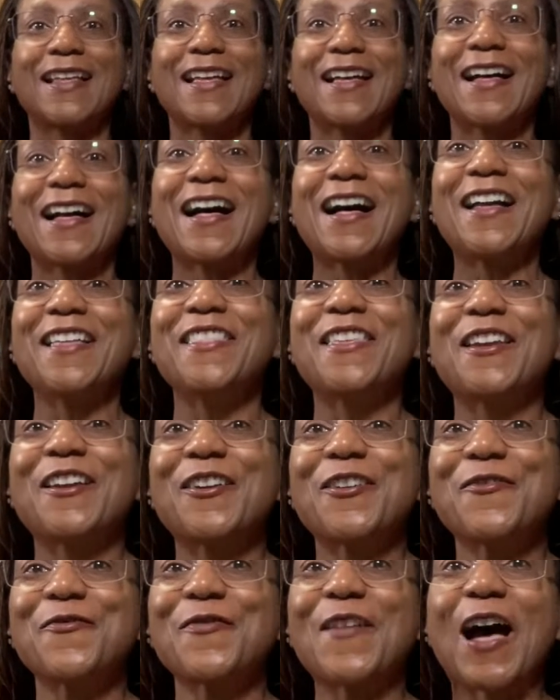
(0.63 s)
Hi
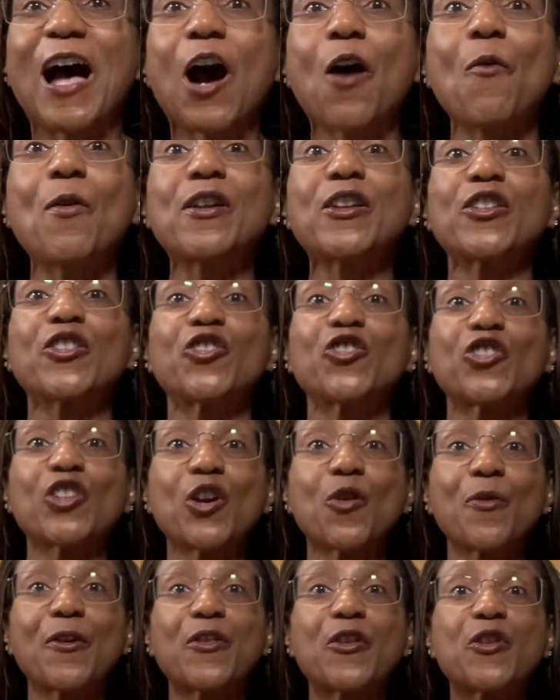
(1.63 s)
there. I wanted to share
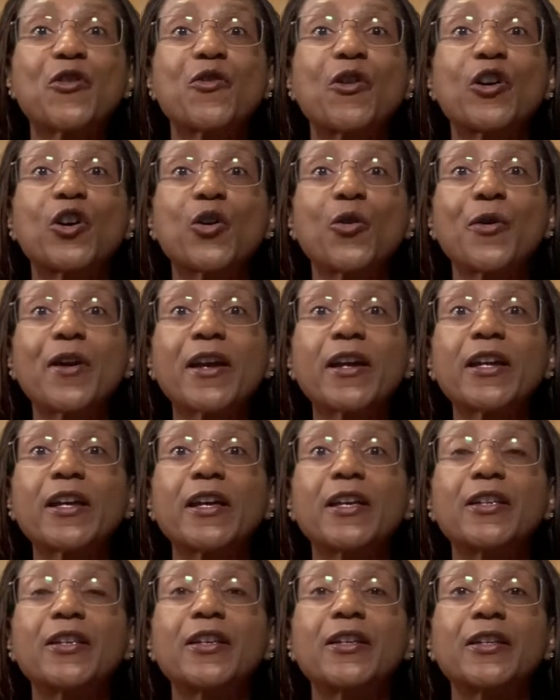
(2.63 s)
with you a quick,
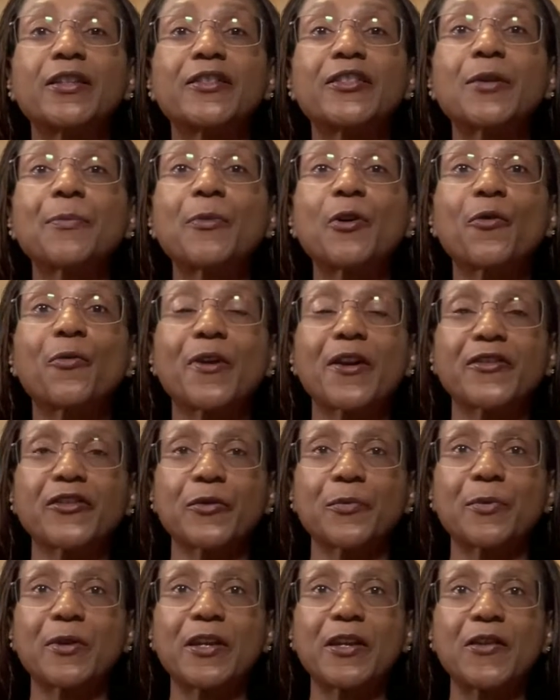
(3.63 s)
simple
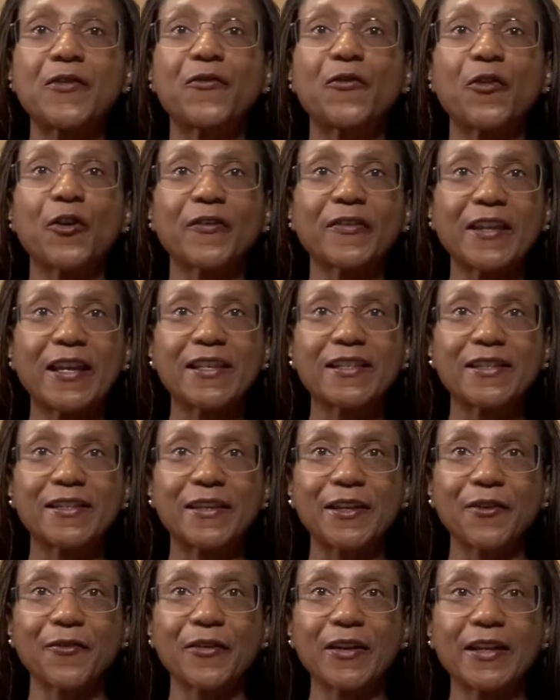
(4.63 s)
recipe for
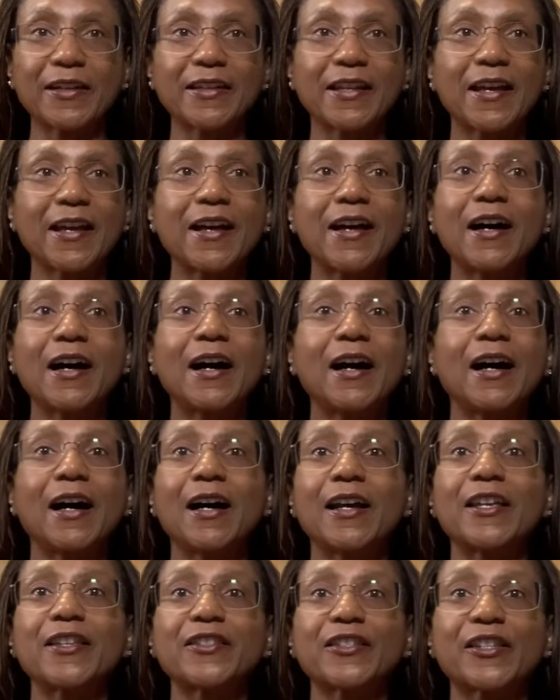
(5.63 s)
Thanksgiving.
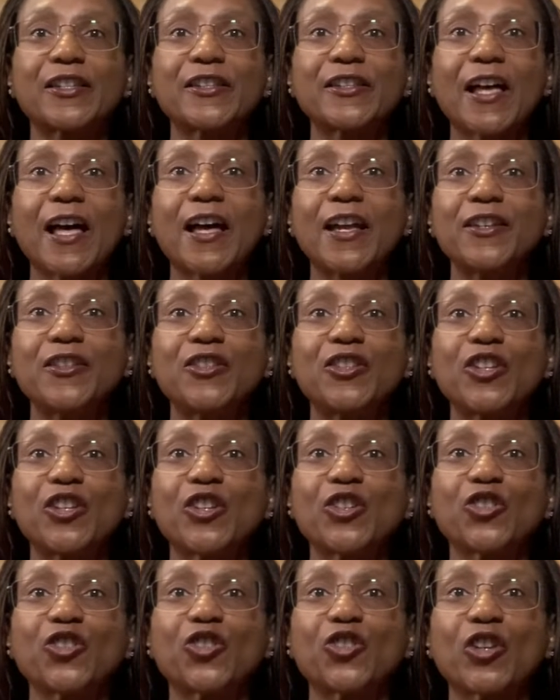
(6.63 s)
It's a side
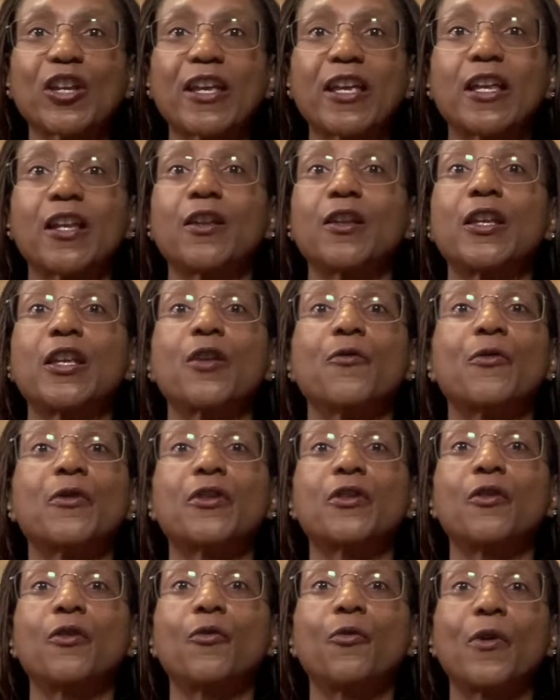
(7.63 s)
dish and it will
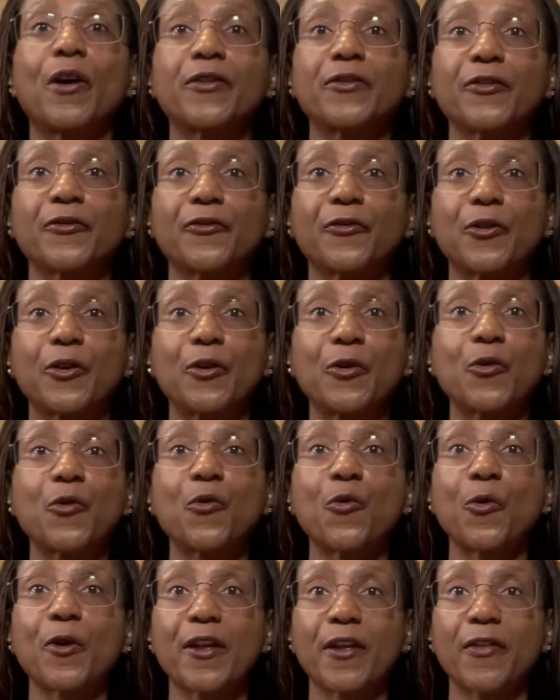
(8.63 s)
go wonderful
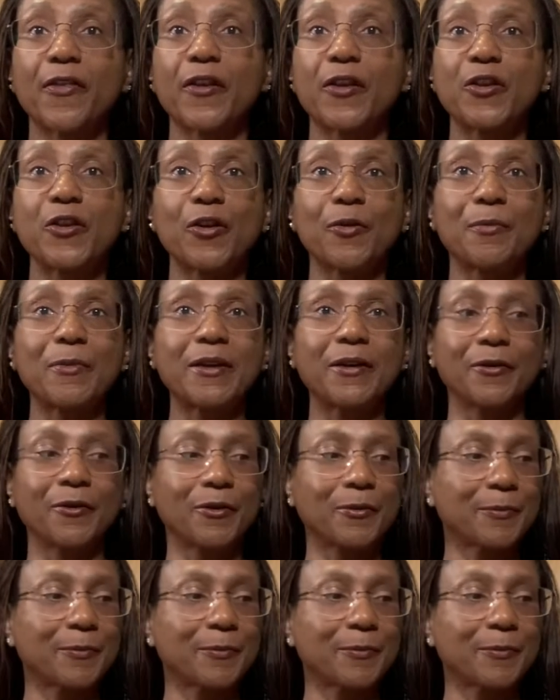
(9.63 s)
with your meal.